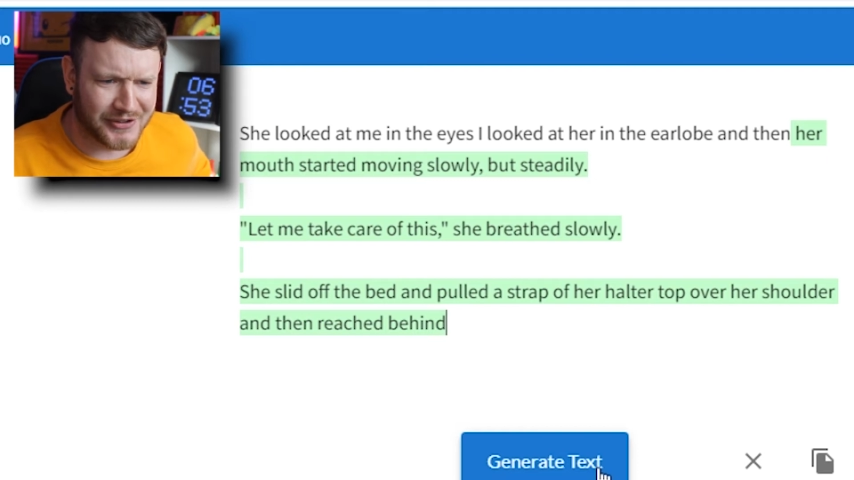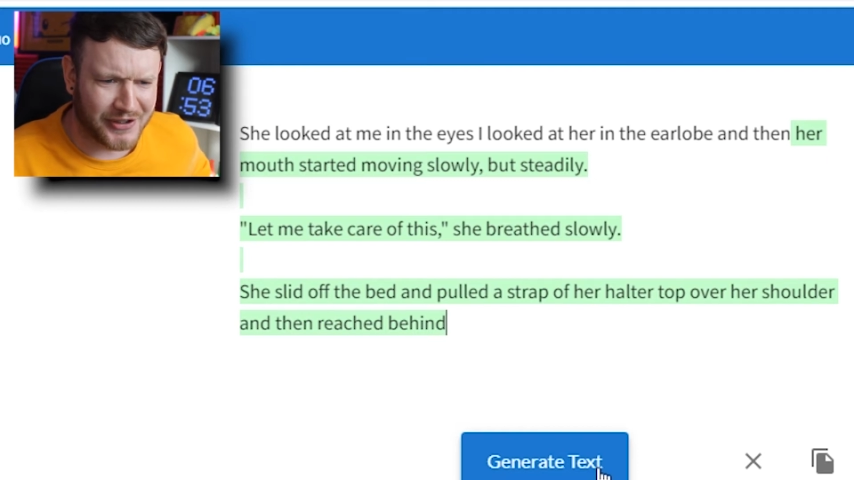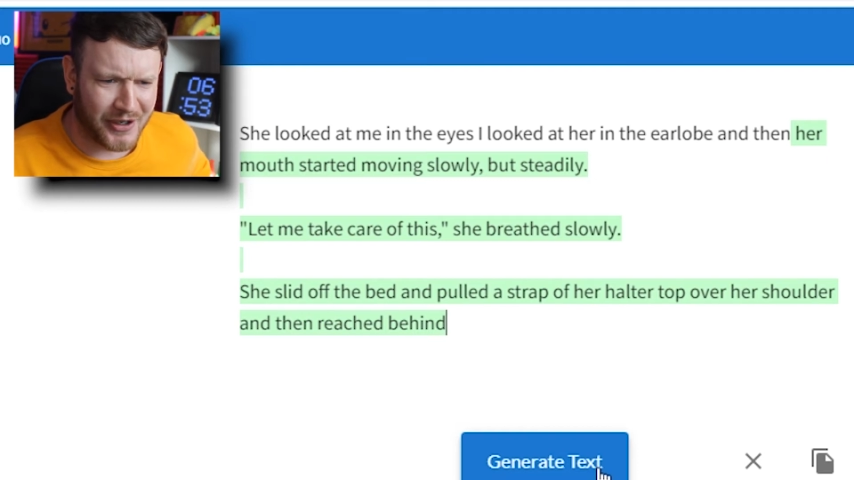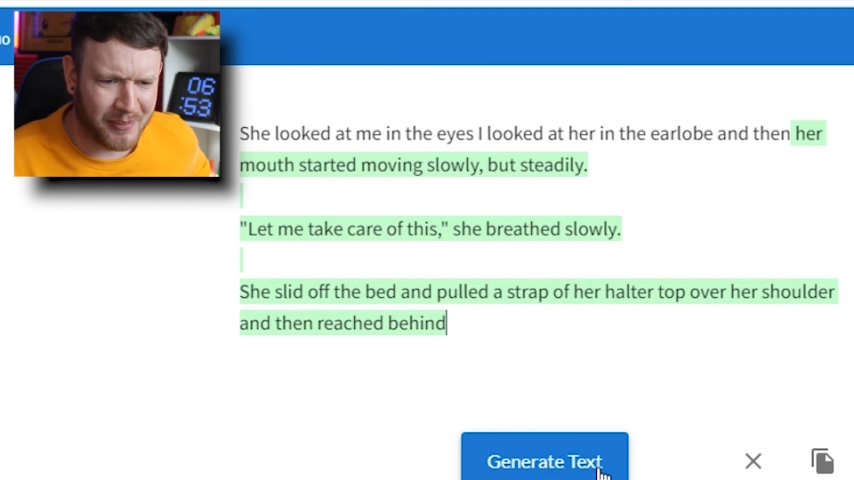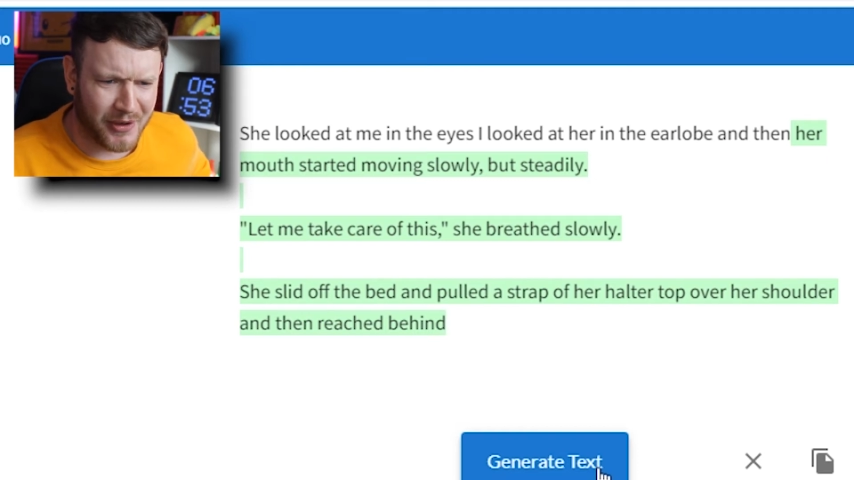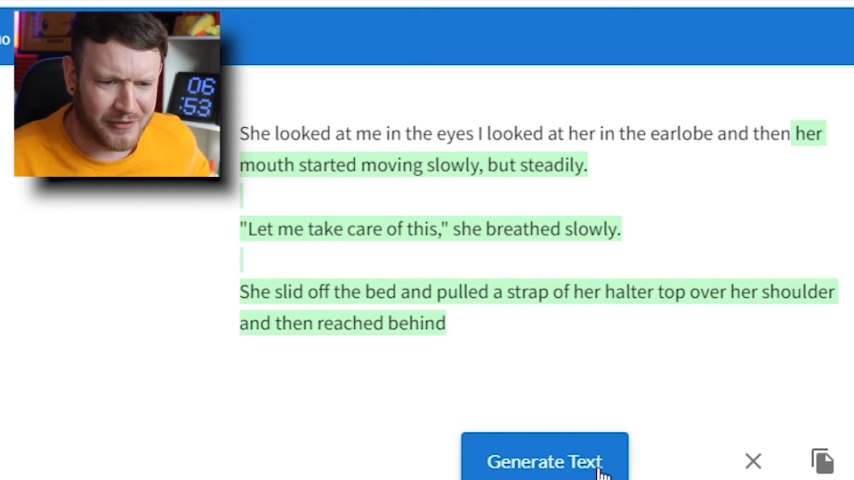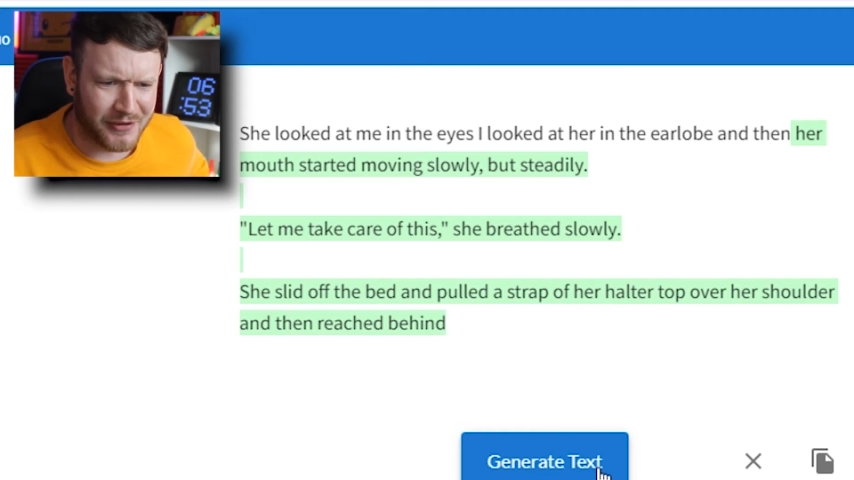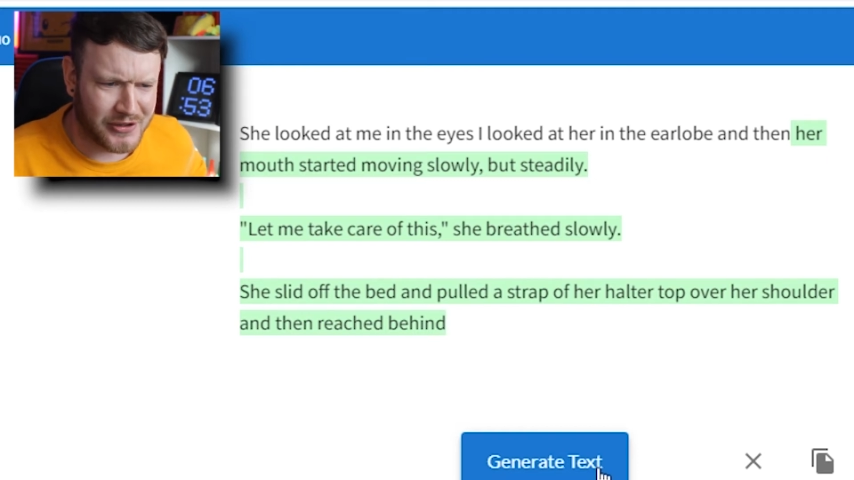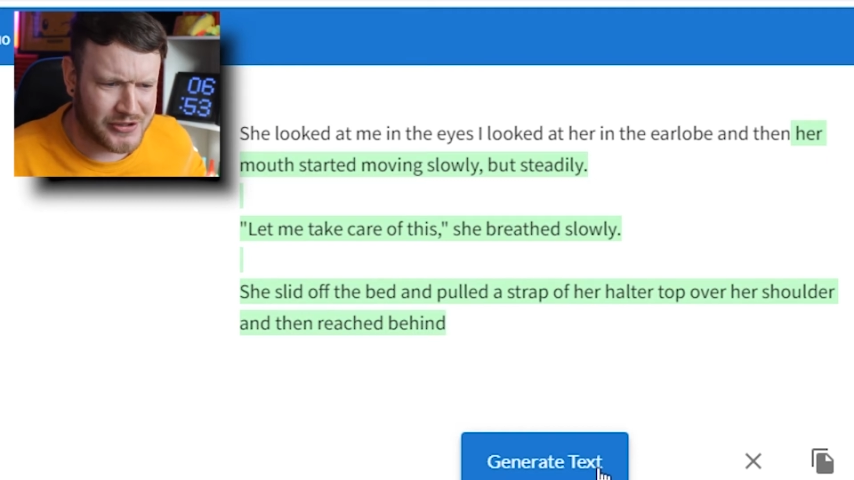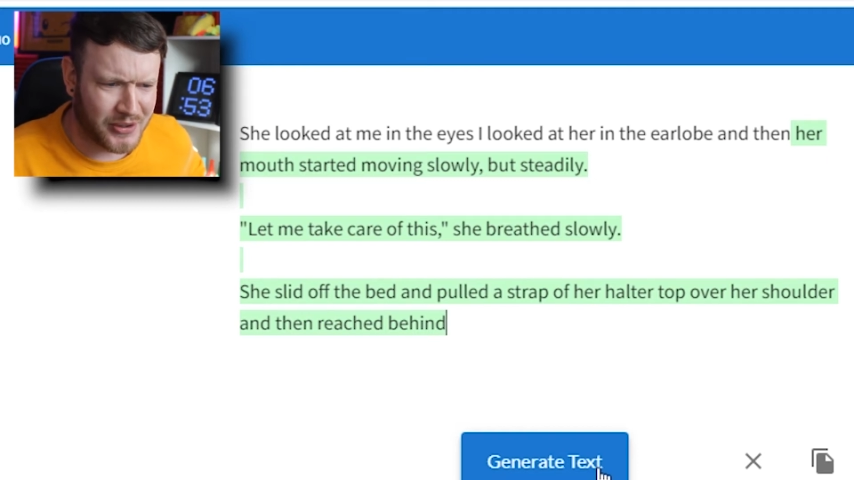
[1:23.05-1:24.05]
top over
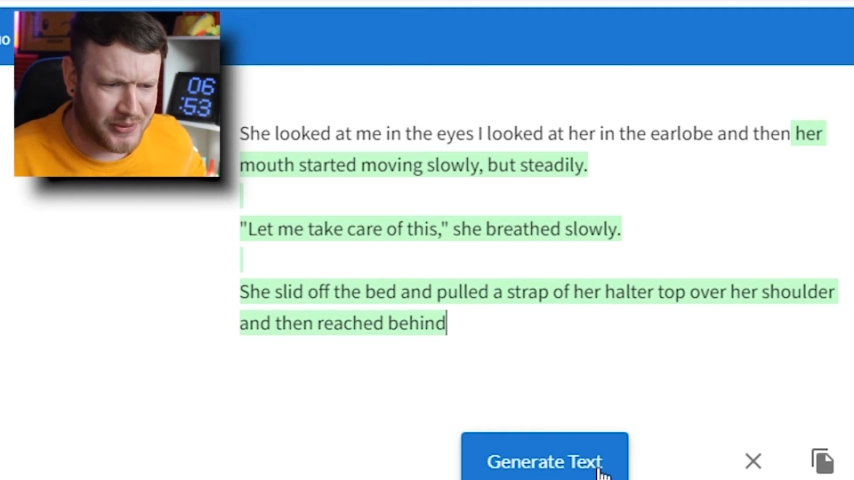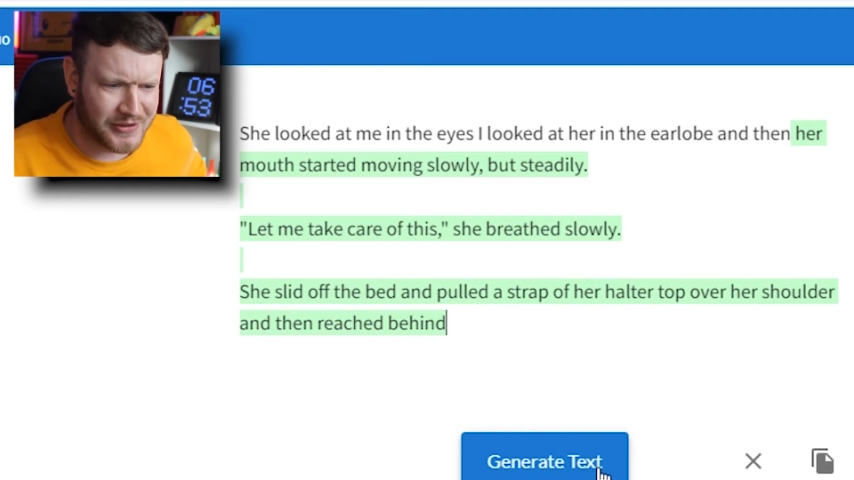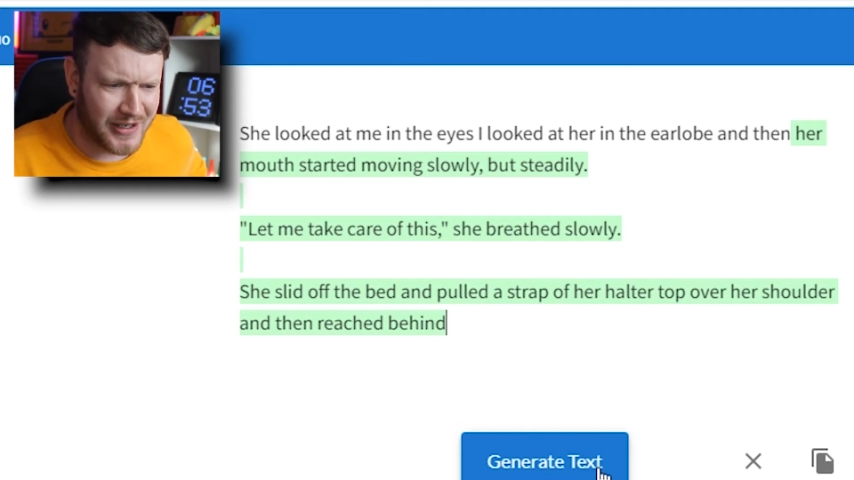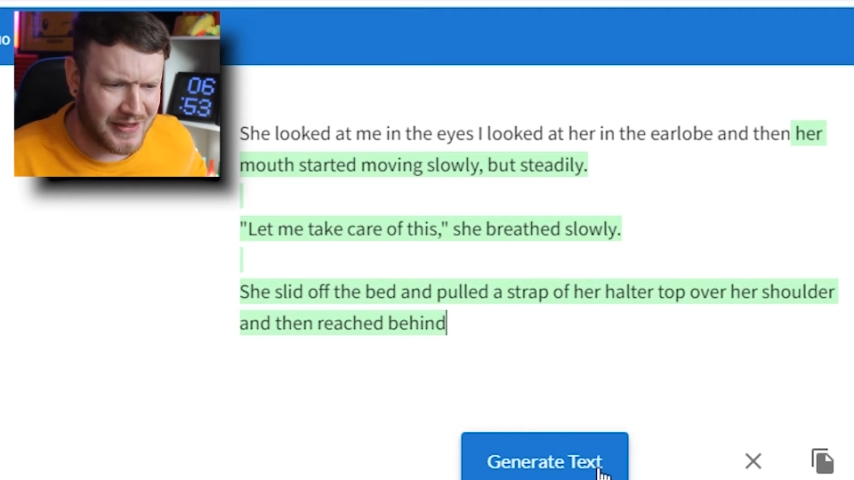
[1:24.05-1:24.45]
her shoulder,